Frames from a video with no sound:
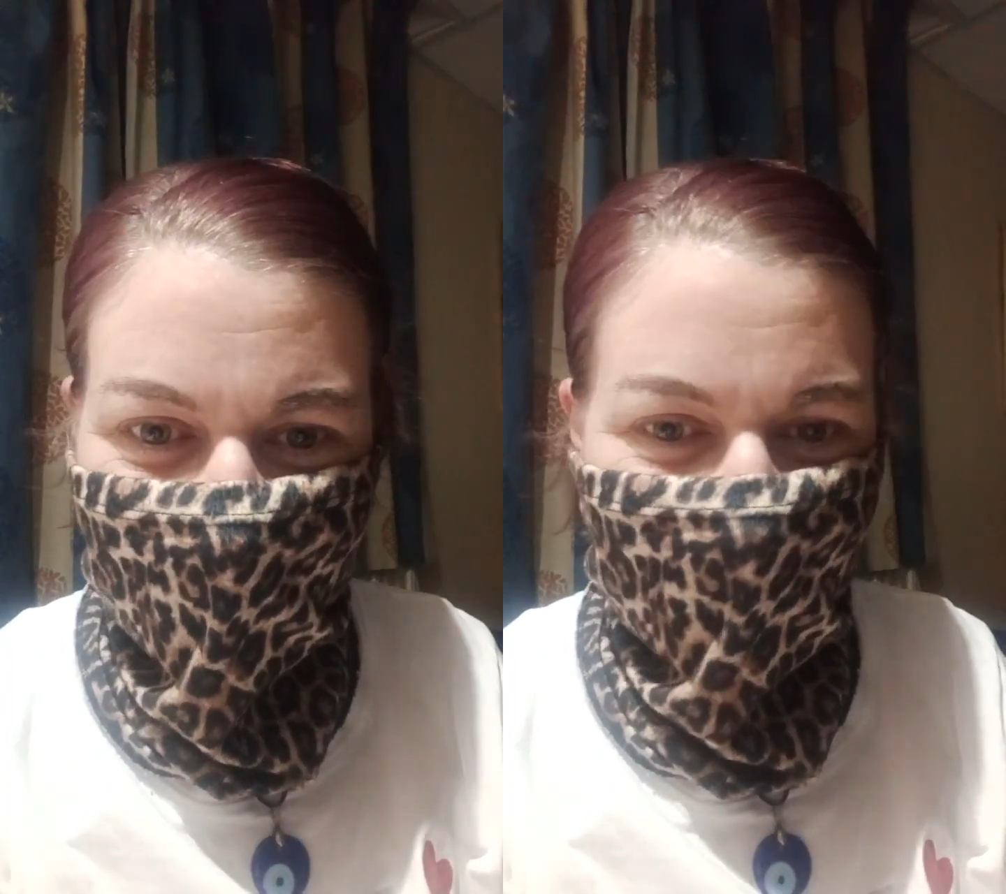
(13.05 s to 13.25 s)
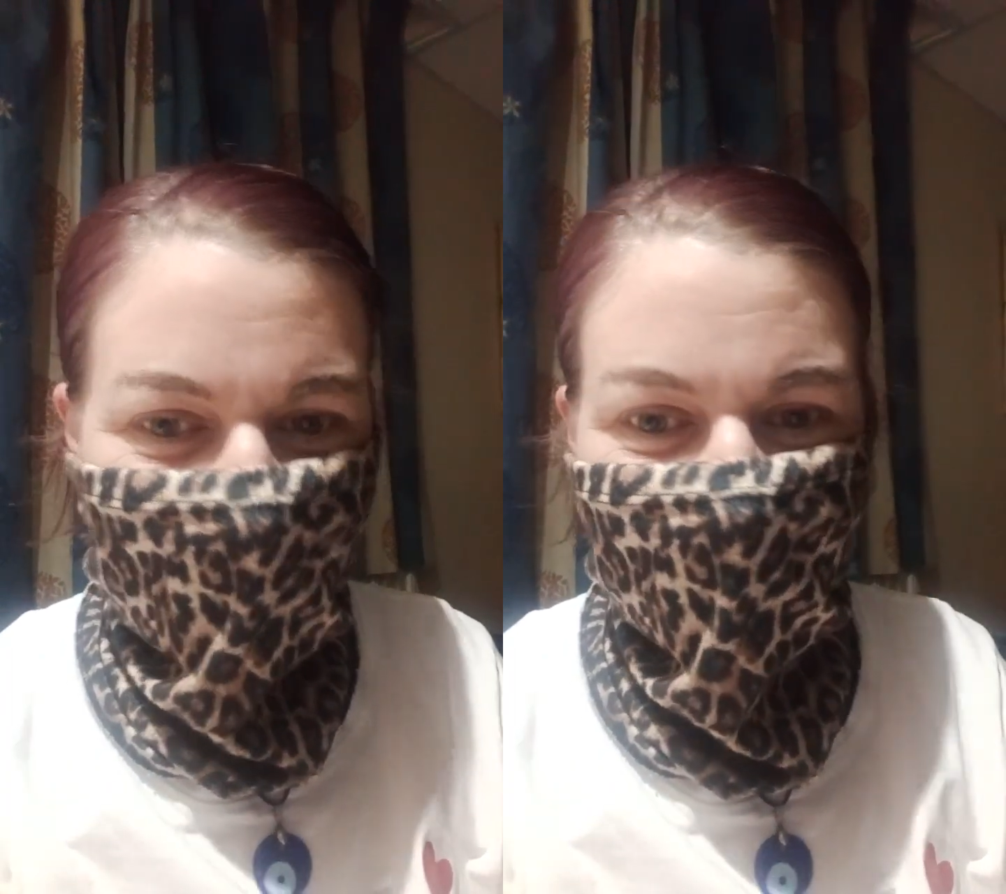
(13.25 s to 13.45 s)

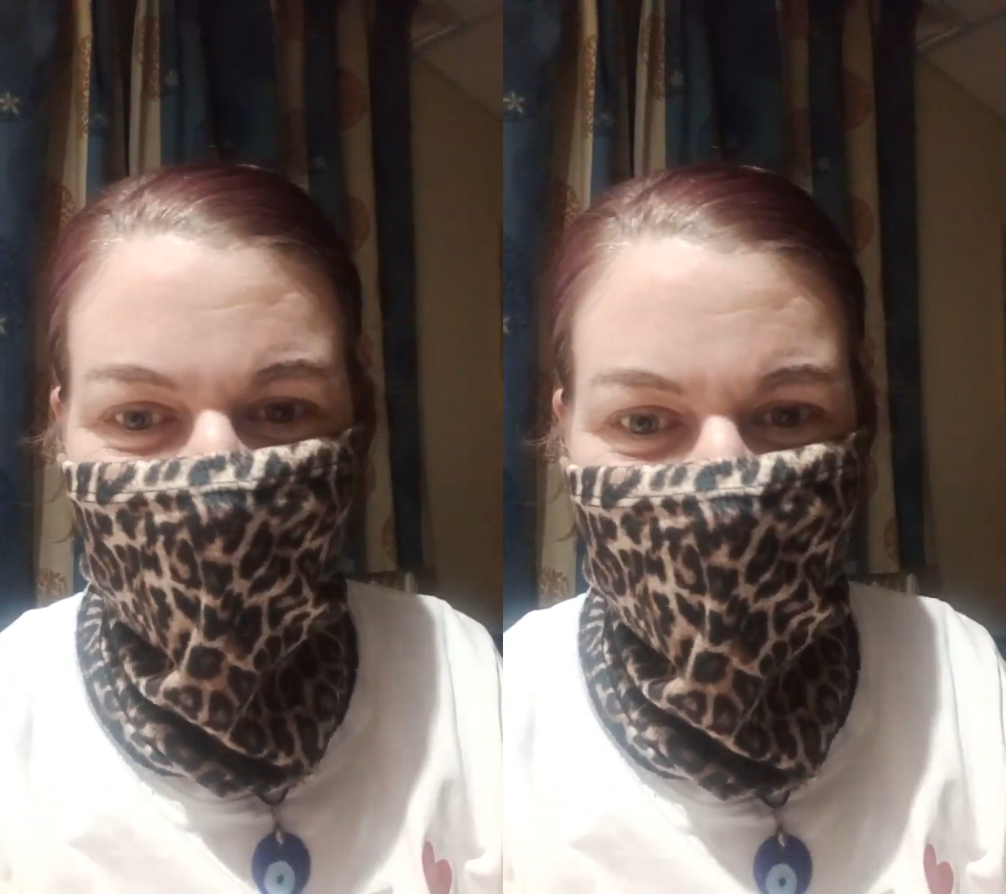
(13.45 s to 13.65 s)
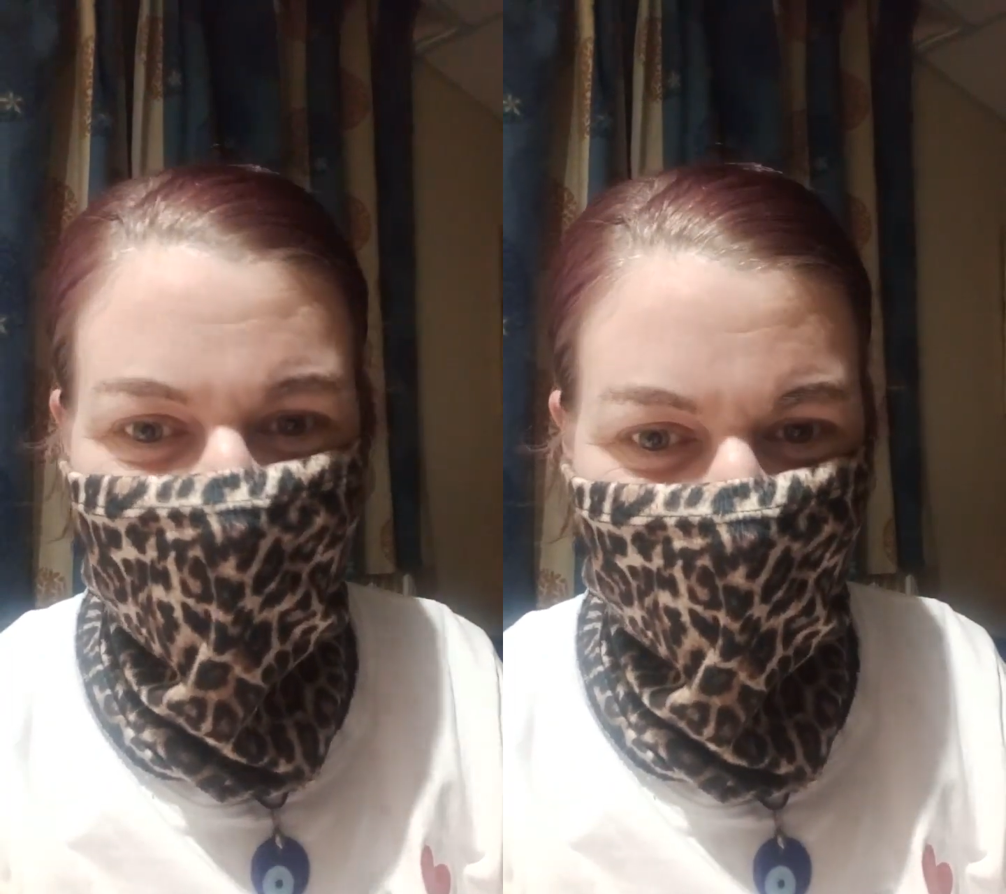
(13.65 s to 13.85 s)
I ain't
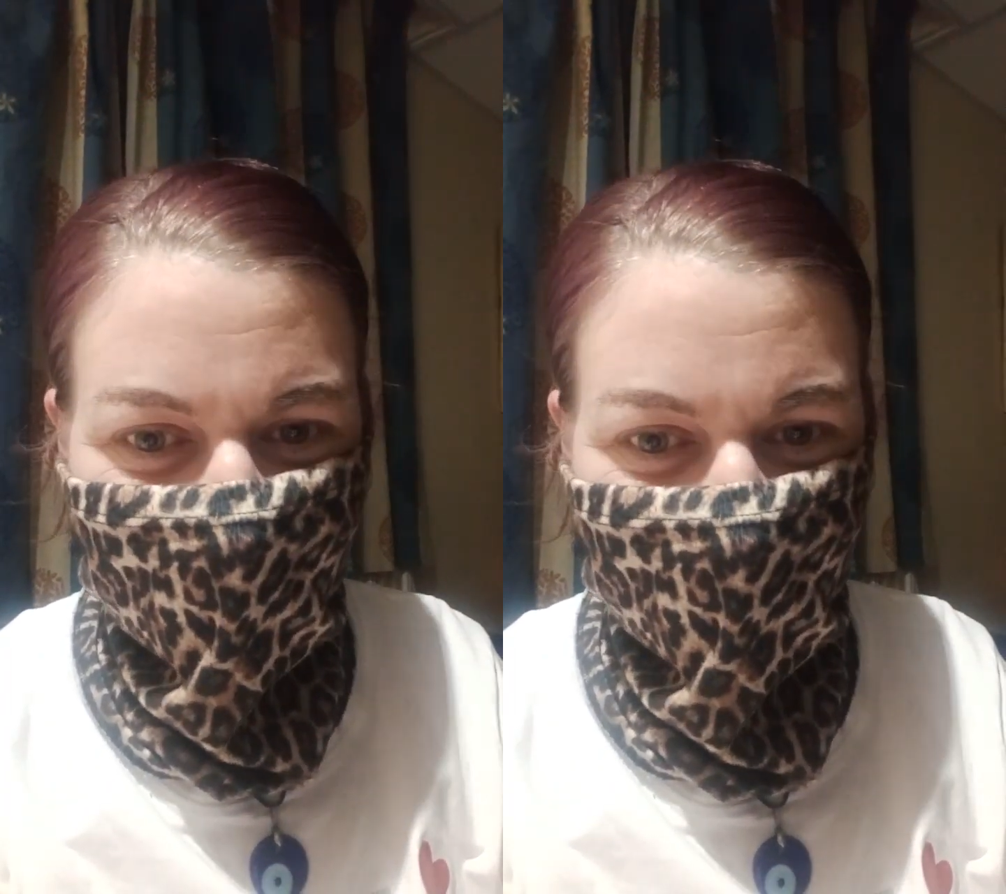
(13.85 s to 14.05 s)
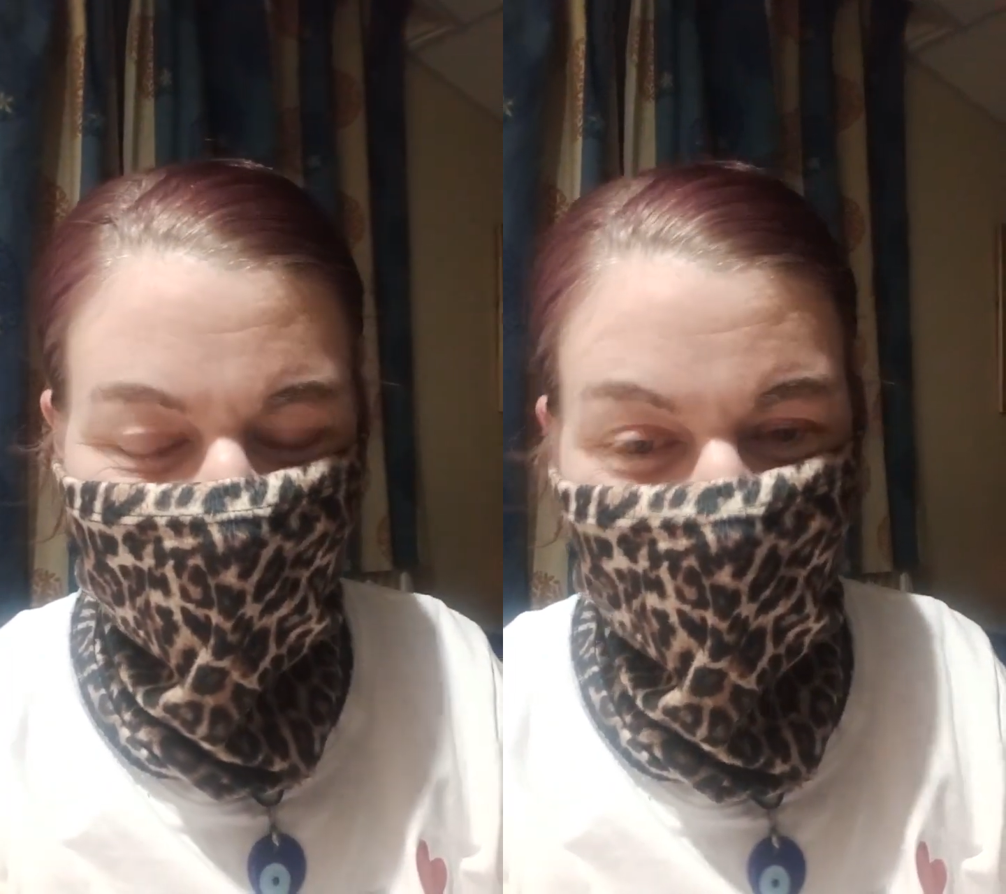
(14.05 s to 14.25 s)
gone
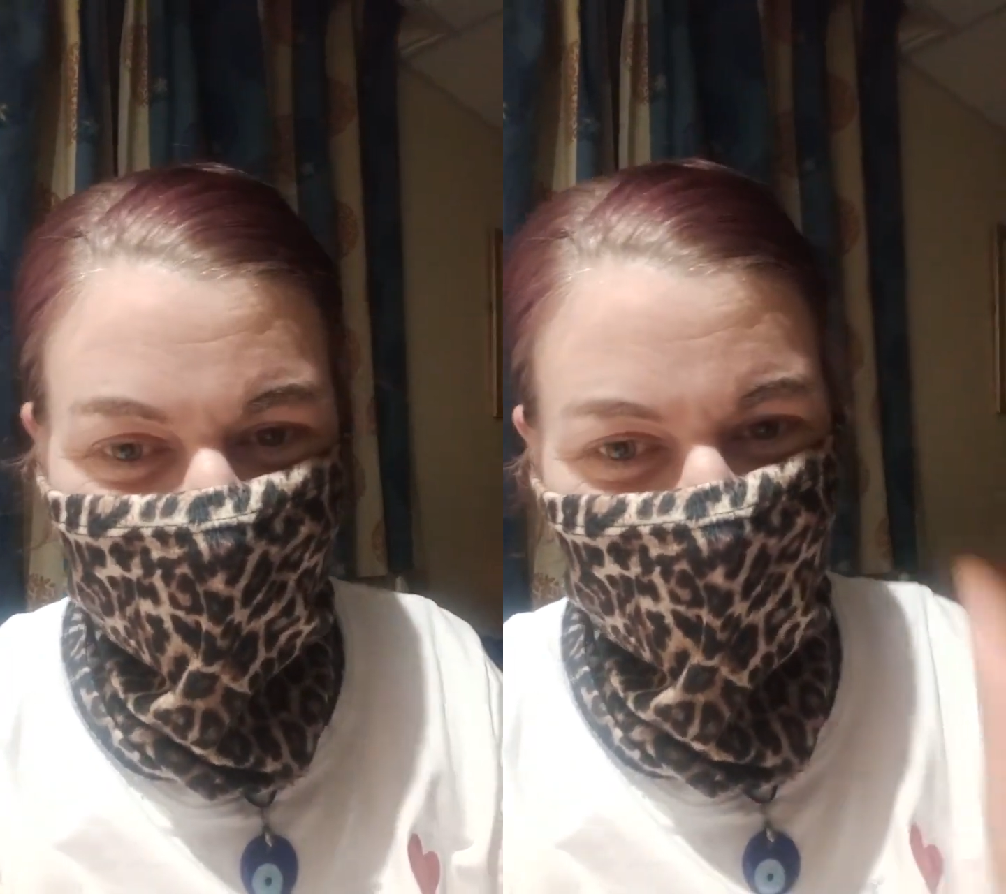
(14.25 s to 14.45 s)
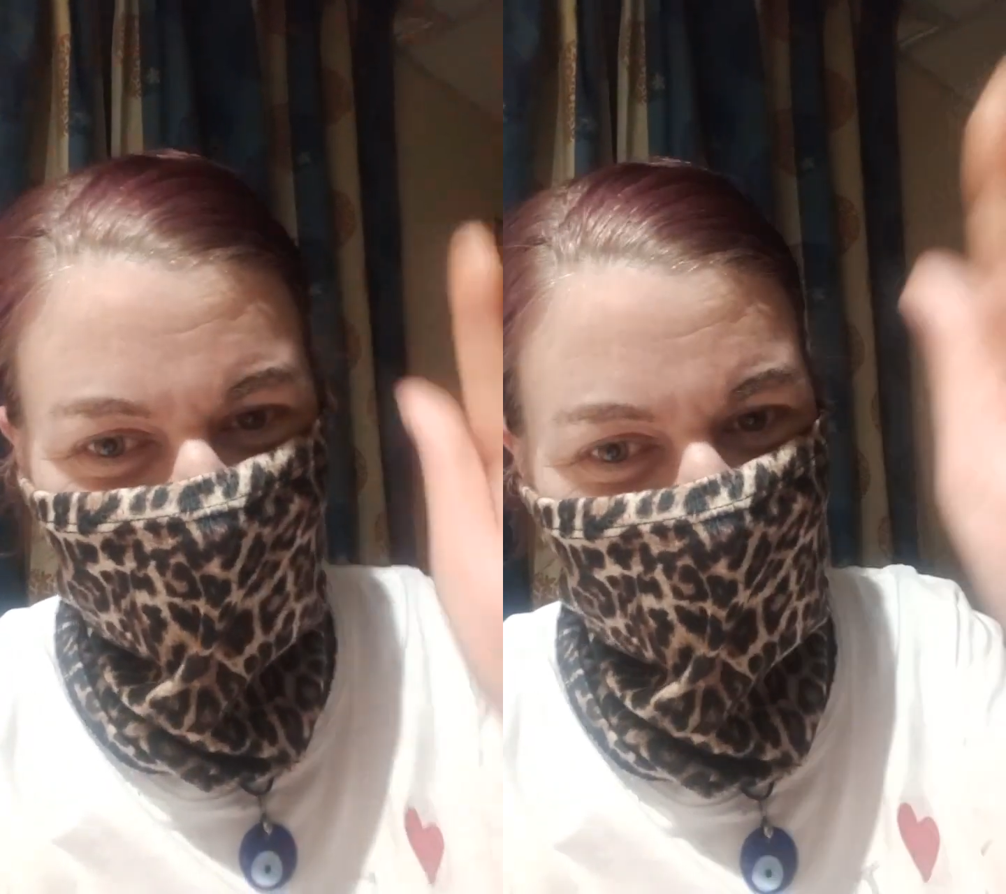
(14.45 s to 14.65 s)
bonkers
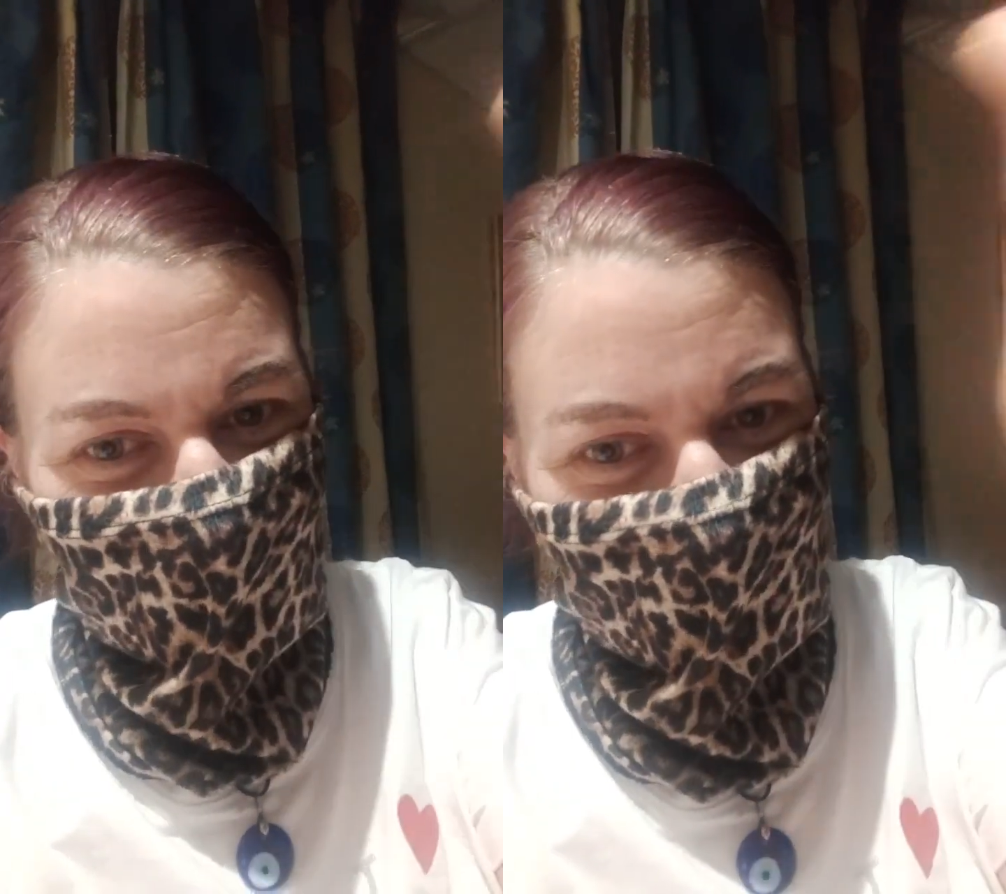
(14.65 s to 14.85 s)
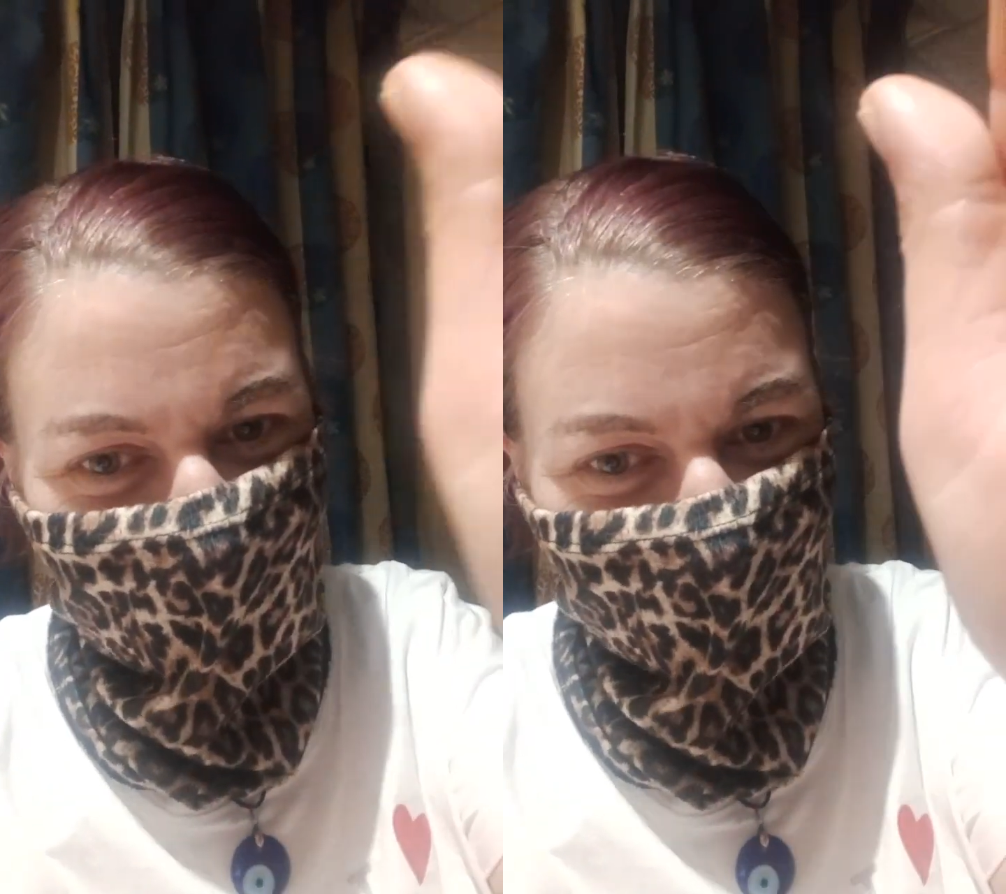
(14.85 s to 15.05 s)

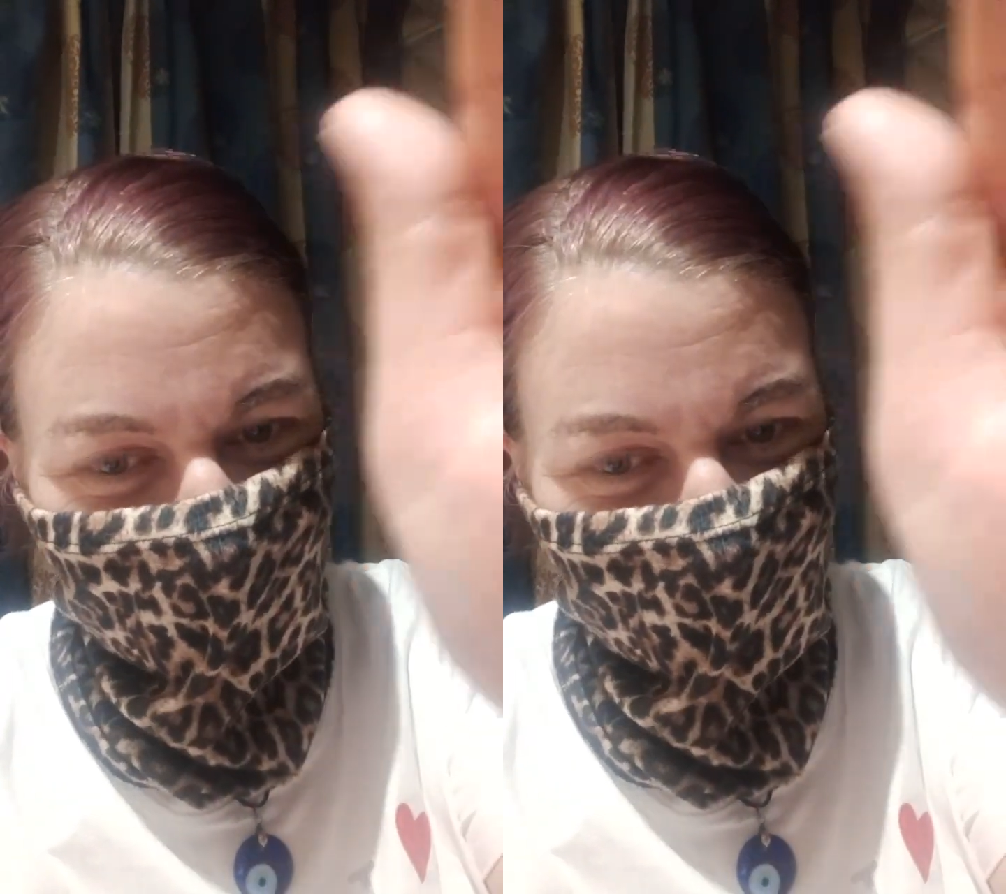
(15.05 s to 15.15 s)
yet.